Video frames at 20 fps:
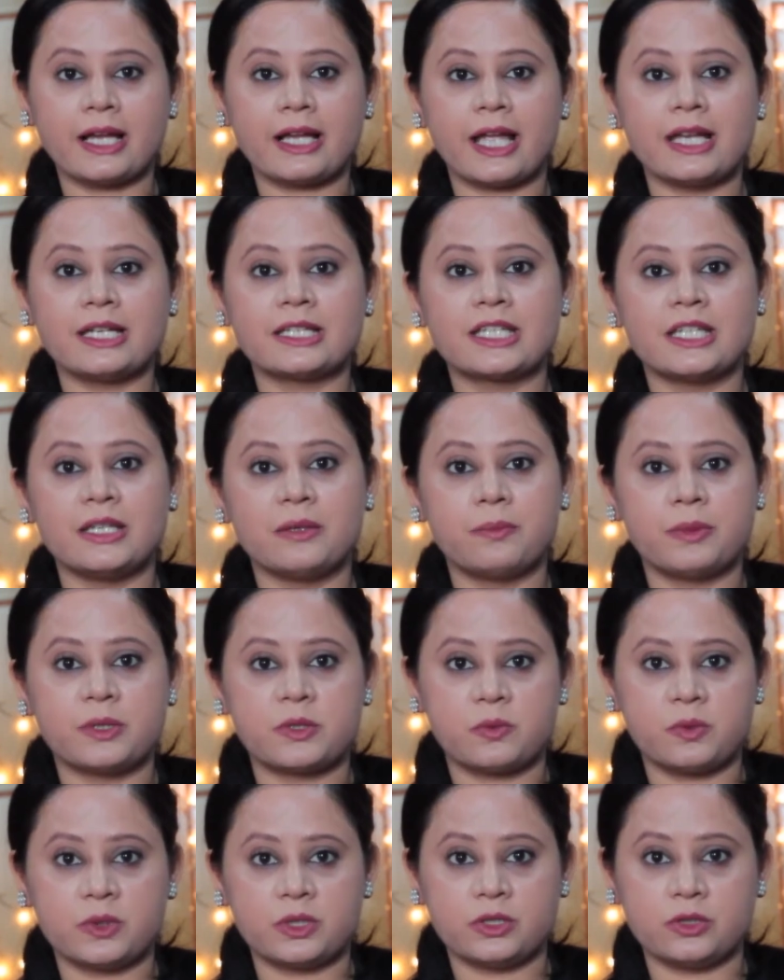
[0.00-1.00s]
and keep it
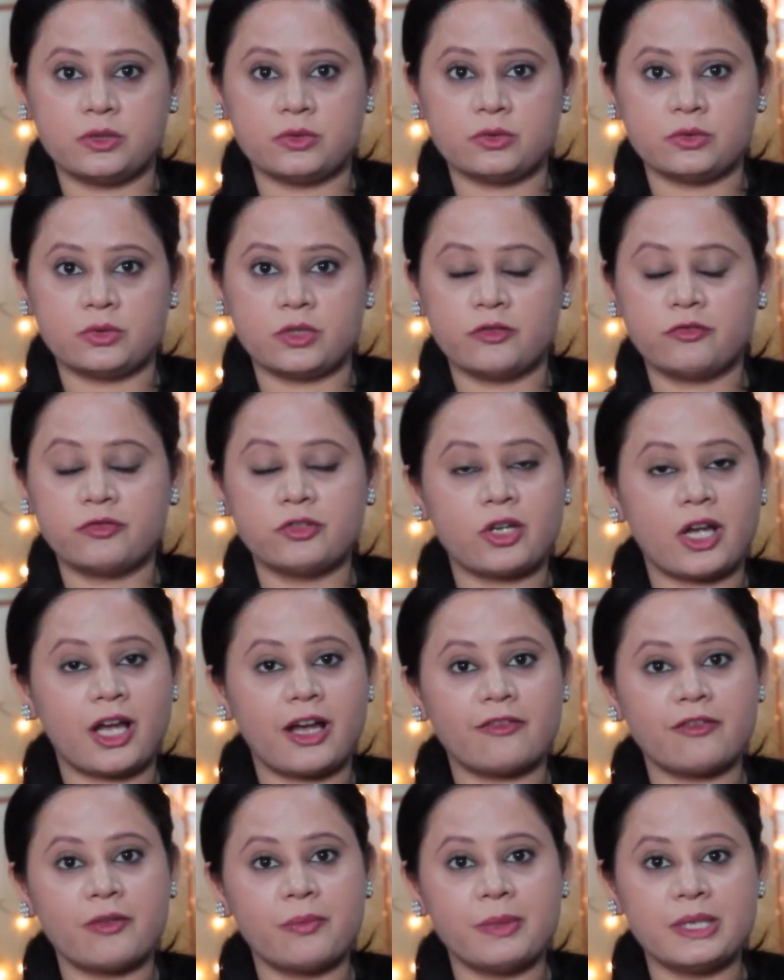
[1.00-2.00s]
with you. If you
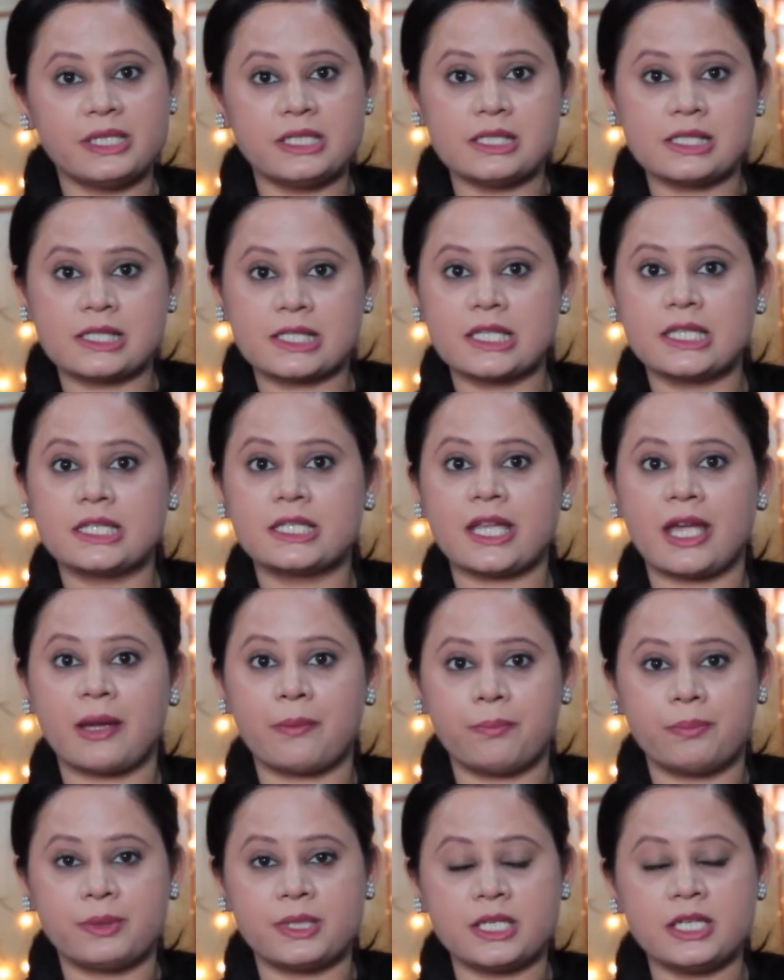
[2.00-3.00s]
have a middle seat
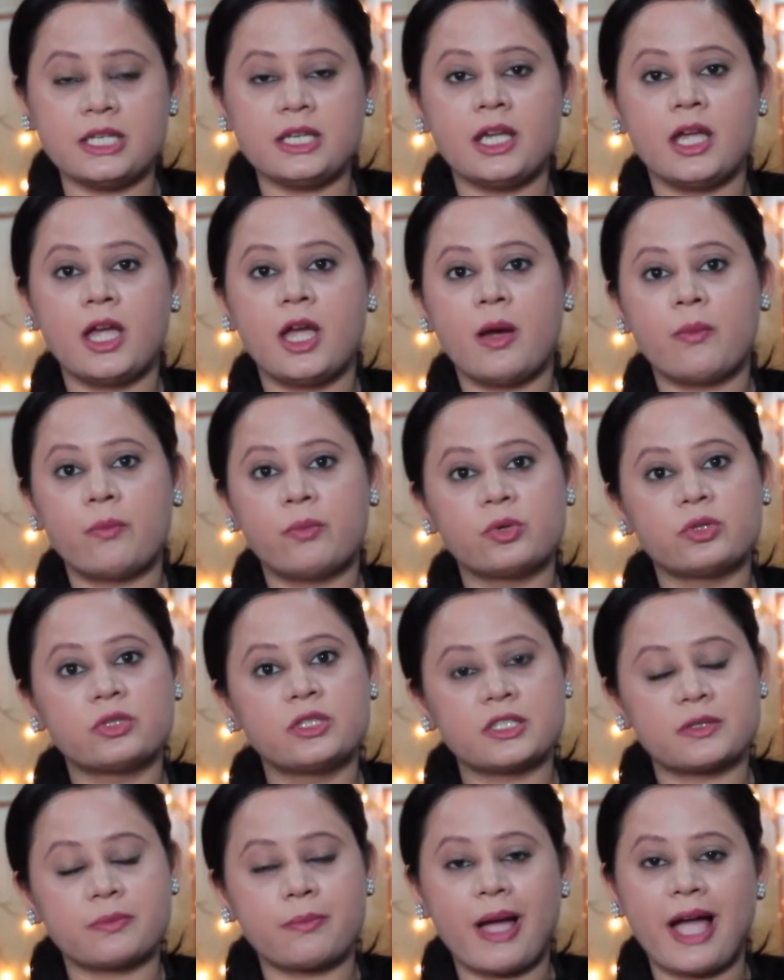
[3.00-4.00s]
empty, put
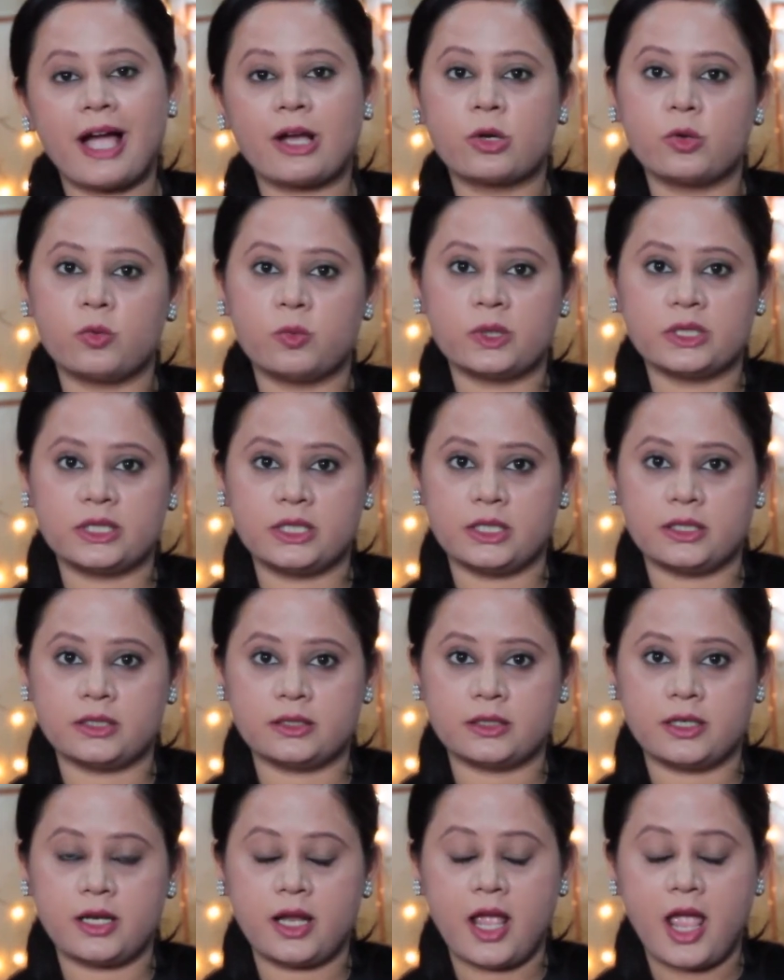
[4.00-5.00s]
this bag over there.
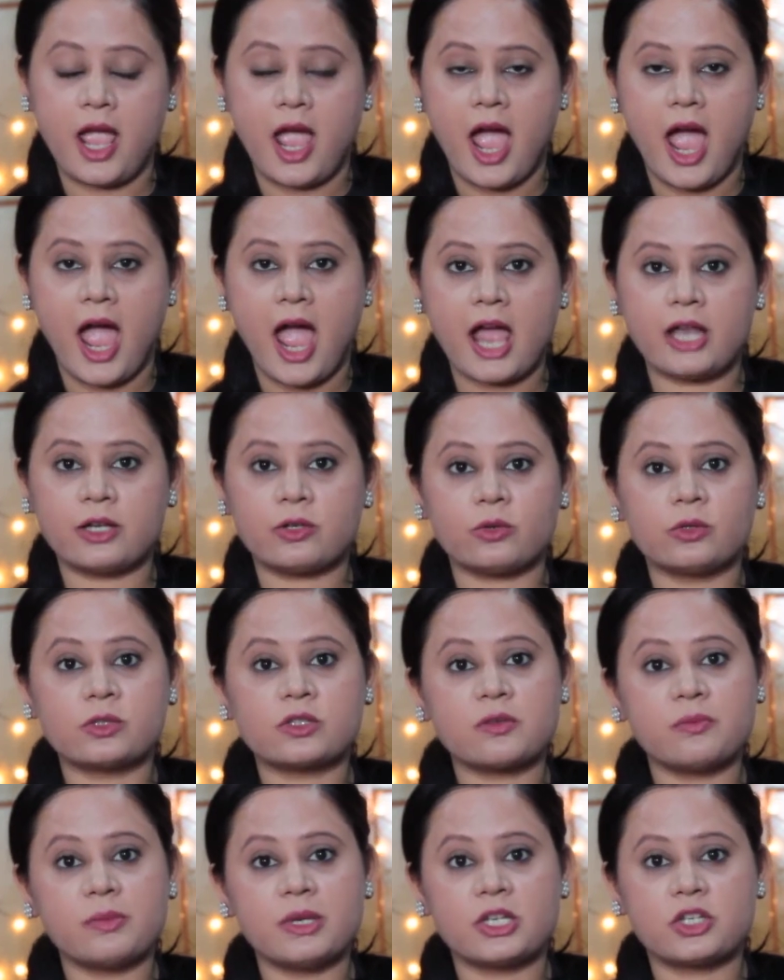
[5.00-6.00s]
And
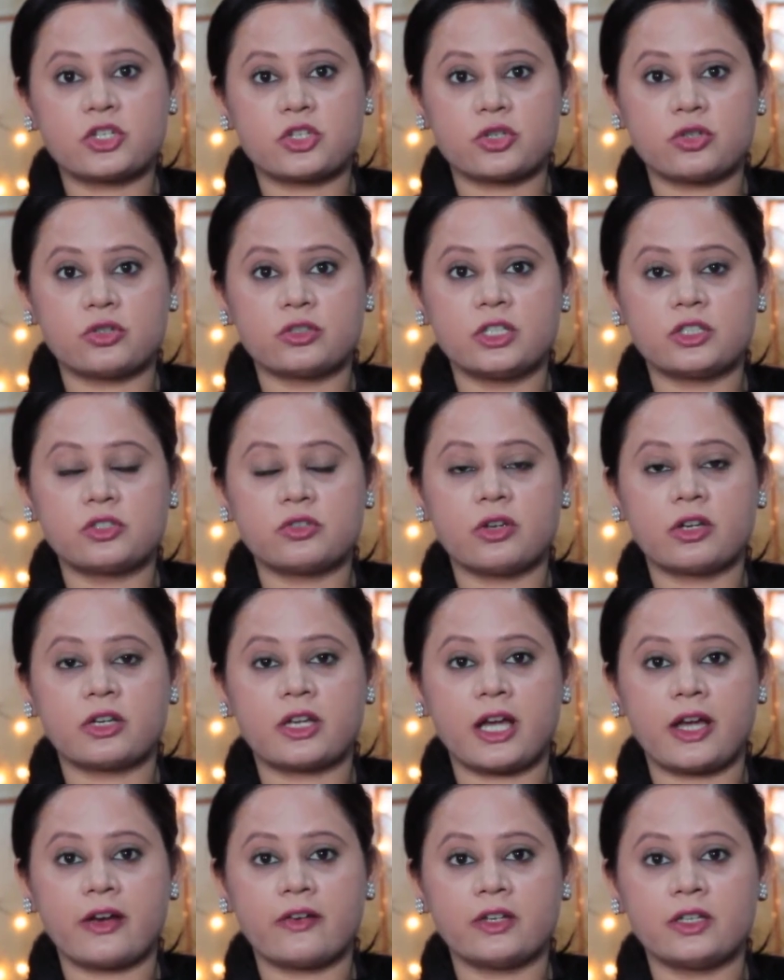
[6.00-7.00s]
also make sure that you are
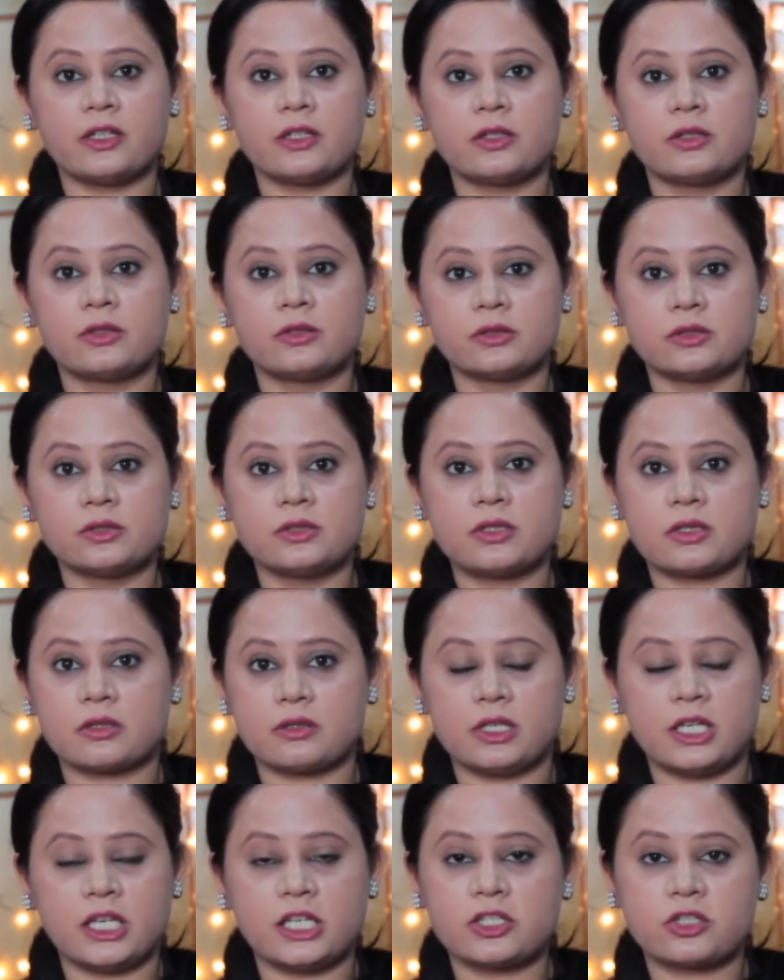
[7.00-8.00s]
carrying good
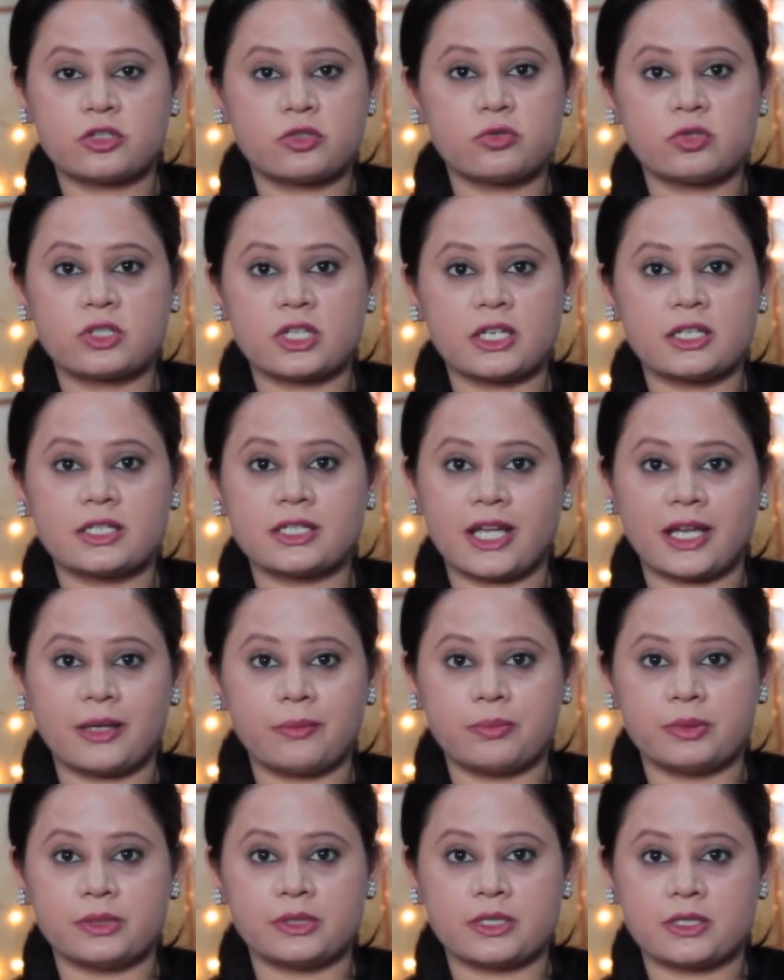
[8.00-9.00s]
8 to 10
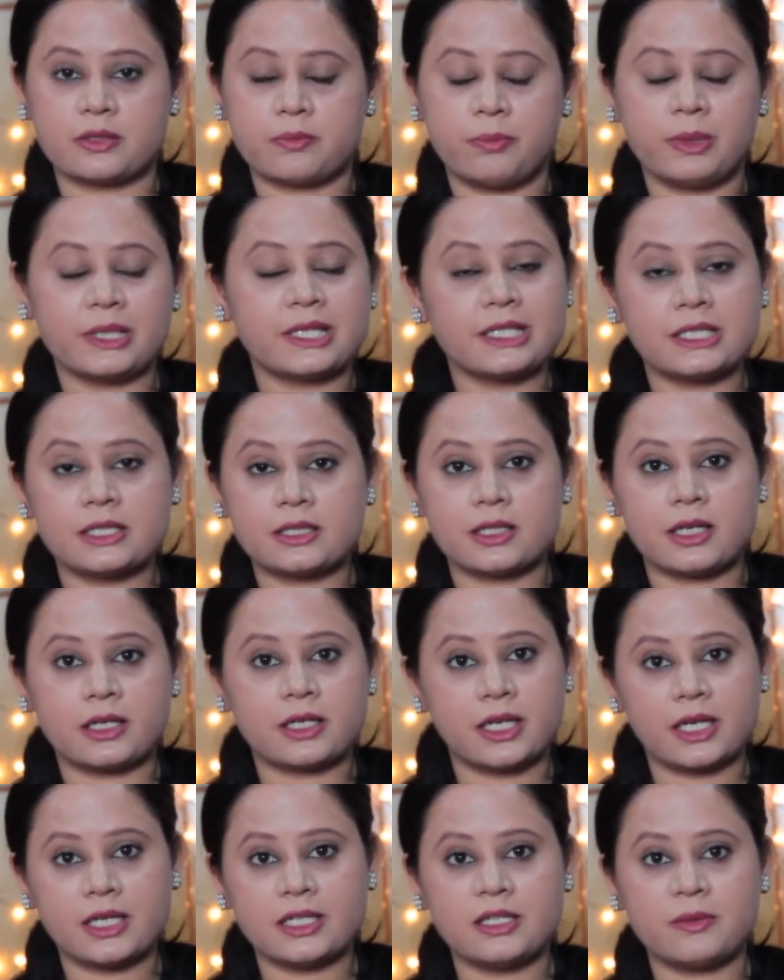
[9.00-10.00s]
diapers. But it
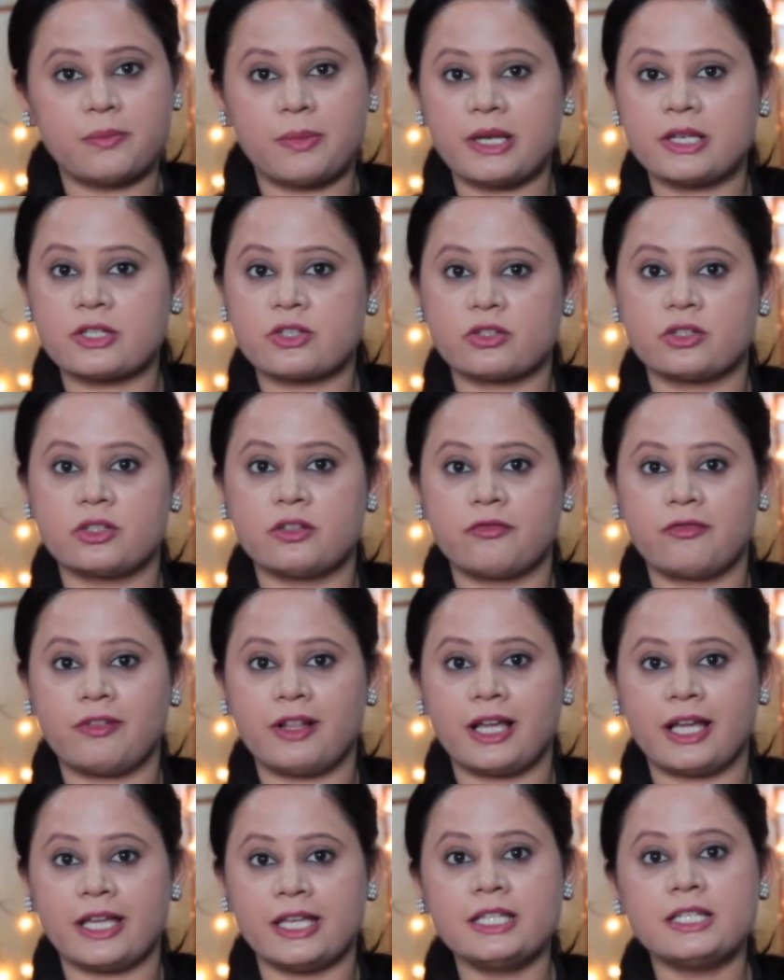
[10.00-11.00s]
again depends on the
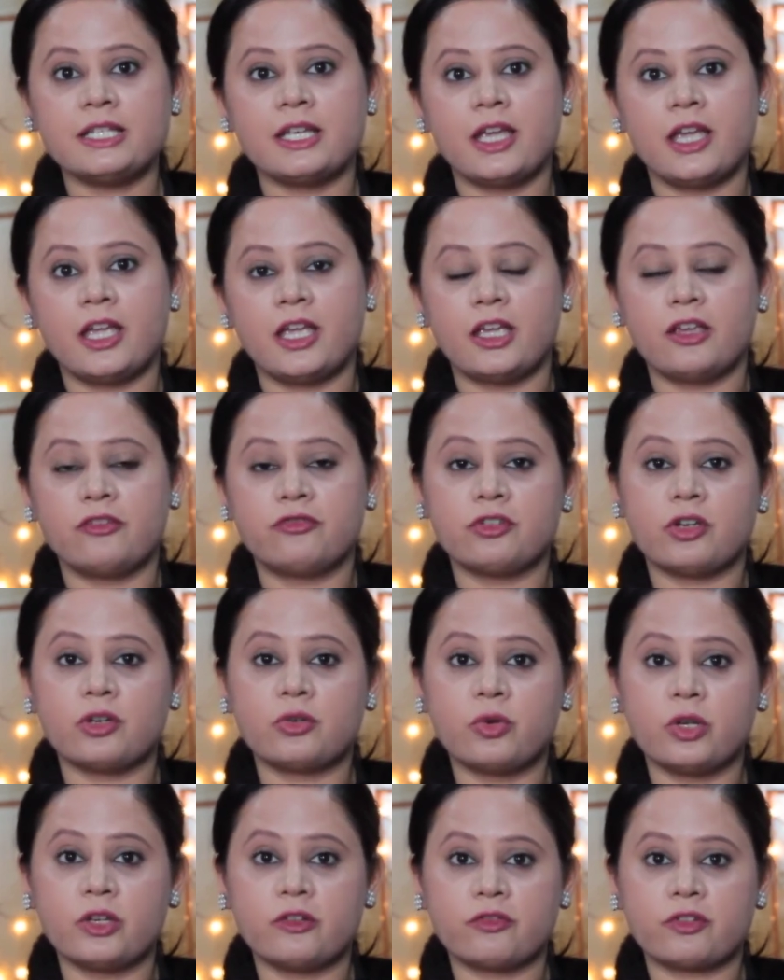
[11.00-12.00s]
flight. If you are
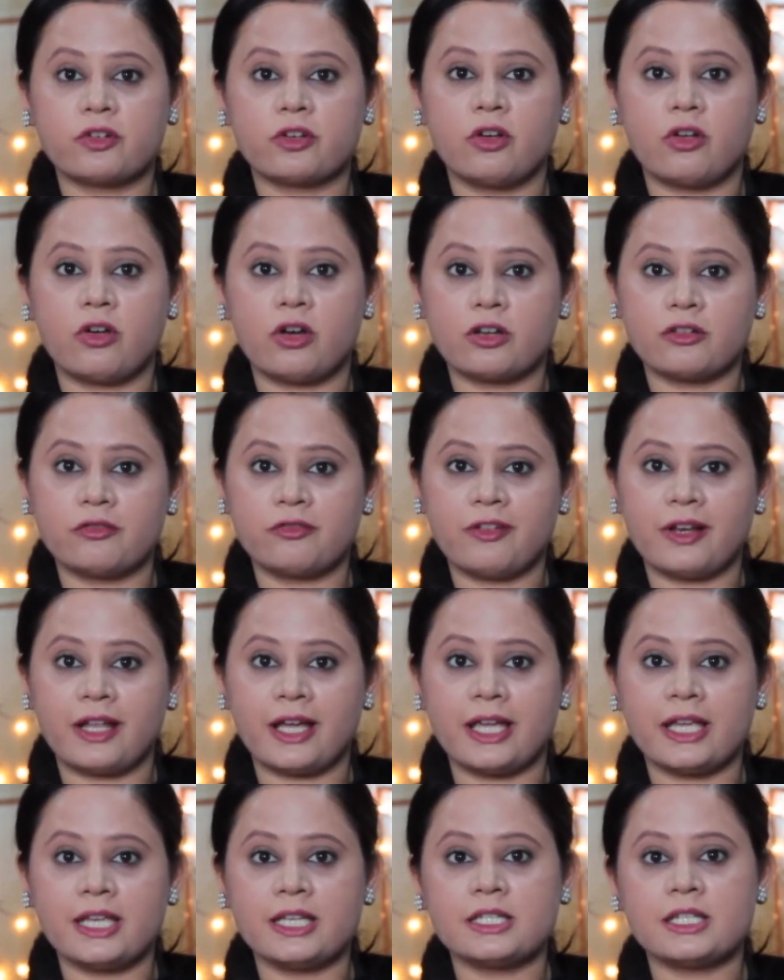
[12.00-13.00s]
going for a long
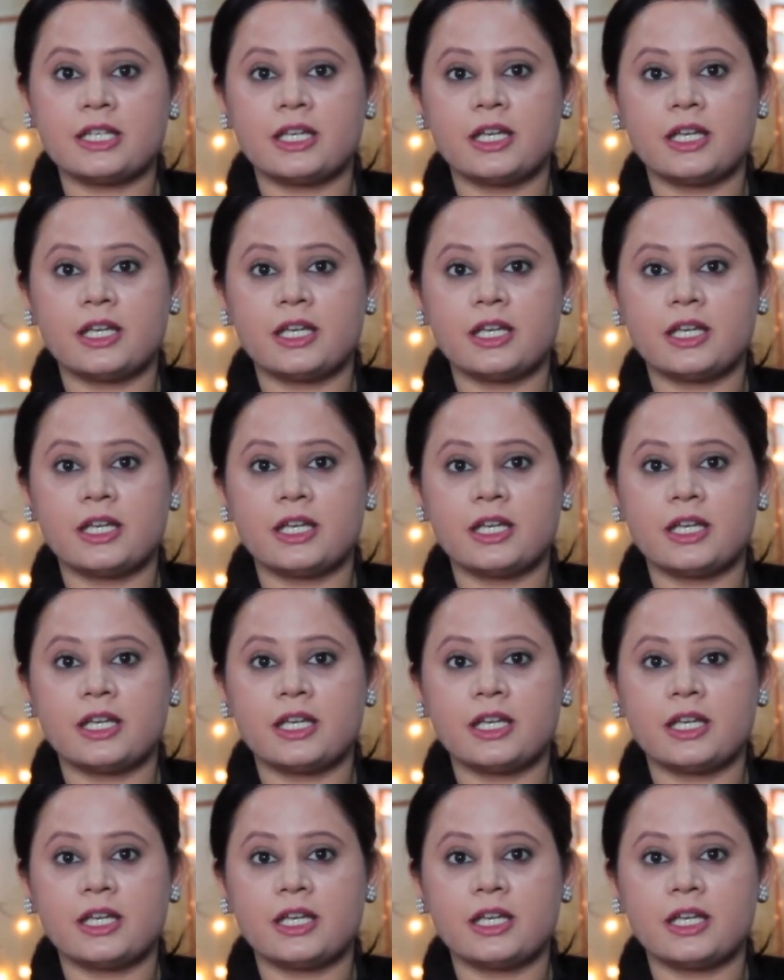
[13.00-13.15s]
flight,